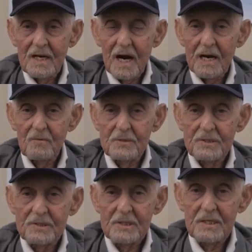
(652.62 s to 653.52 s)
I
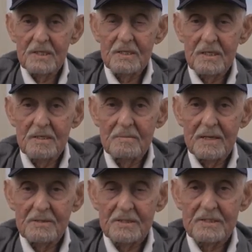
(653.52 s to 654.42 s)
was uh,
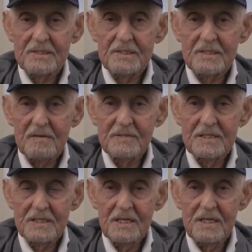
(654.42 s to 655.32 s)
about
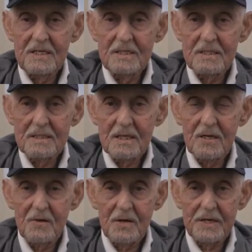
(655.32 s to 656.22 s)
17,
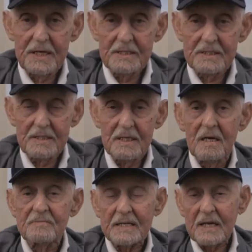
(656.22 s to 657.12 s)
going on 18. In
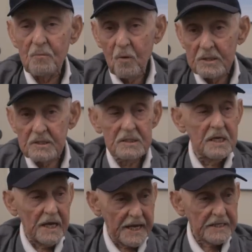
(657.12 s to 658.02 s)
fact, I was
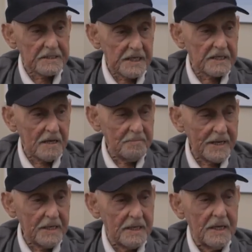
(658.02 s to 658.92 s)
18. I
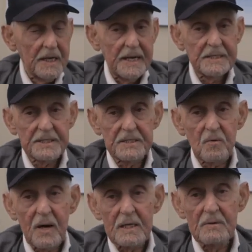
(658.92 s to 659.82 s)
made 18
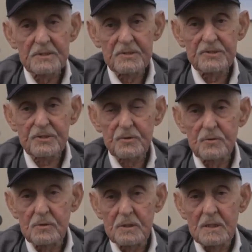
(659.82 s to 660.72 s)
while I was in
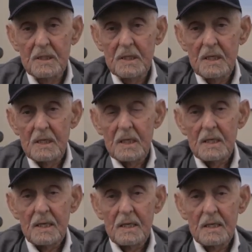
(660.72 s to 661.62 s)
school,
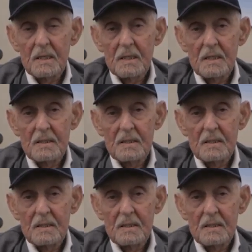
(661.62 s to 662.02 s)
uh,